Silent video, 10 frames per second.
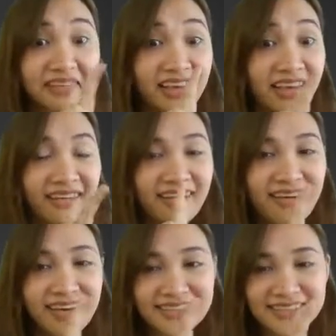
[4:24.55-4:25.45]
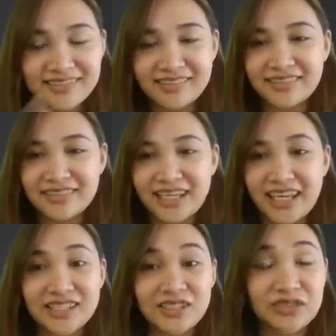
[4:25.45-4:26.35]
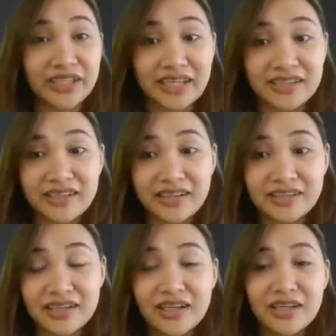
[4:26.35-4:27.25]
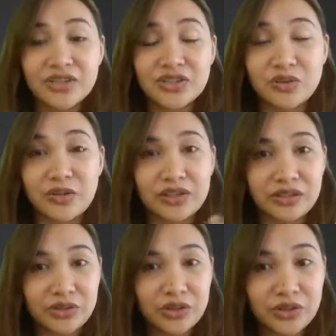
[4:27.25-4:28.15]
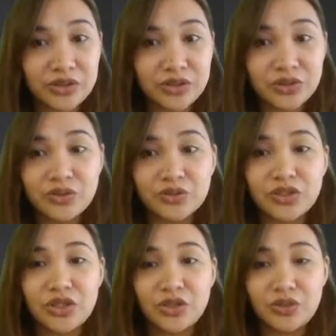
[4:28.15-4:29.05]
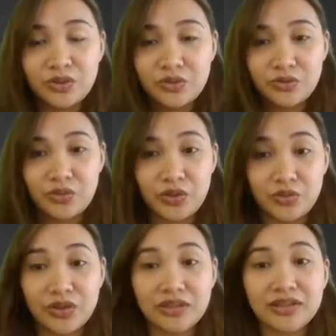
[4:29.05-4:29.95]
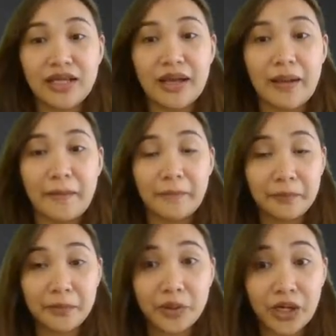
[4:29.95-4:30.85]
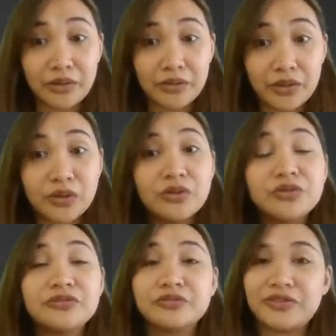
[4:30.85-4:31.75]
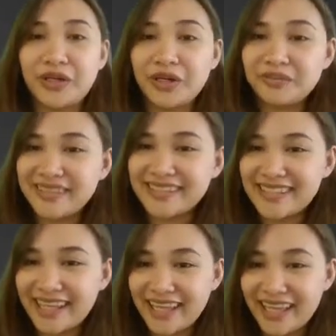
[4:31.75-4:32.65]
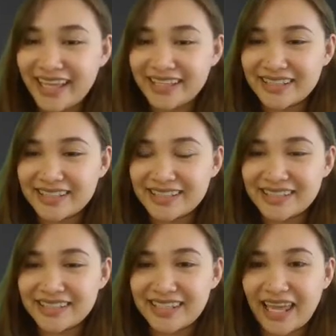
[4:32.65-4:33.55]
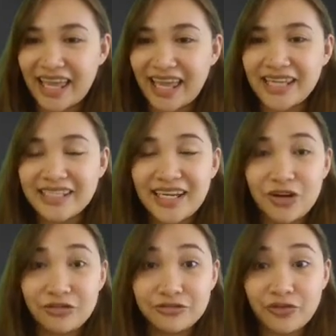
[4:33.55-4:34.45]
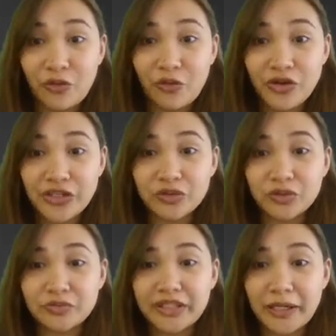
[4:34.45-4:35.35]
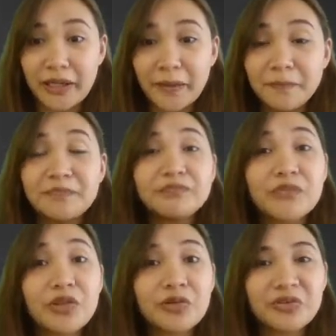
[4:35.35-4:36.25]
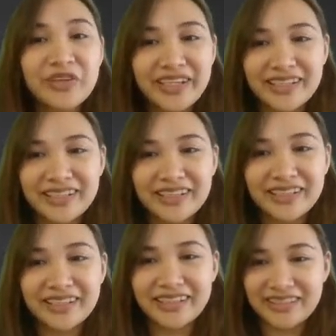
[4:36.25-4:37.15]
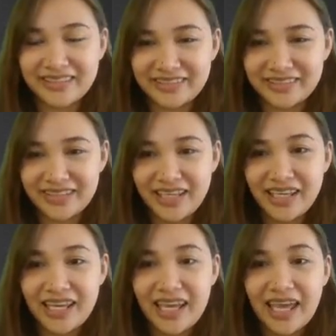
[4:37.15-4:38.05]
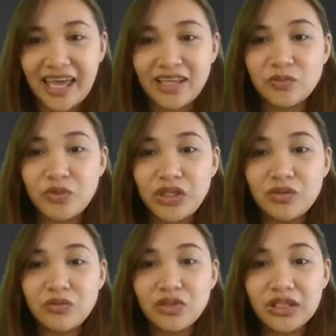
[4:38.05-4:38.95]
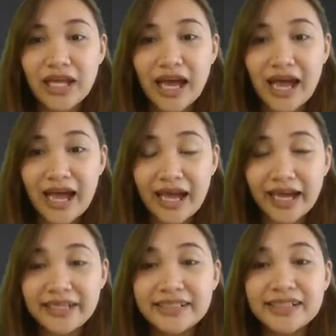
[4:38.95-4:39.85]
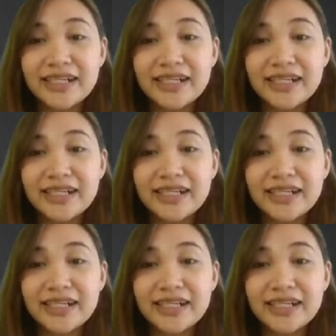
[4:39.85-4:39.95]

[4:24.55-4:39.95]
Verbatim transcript: cannot okay so cannot so what are you going to do? We will borrow from the tens. And 4, that will become 3. Okay, and we will add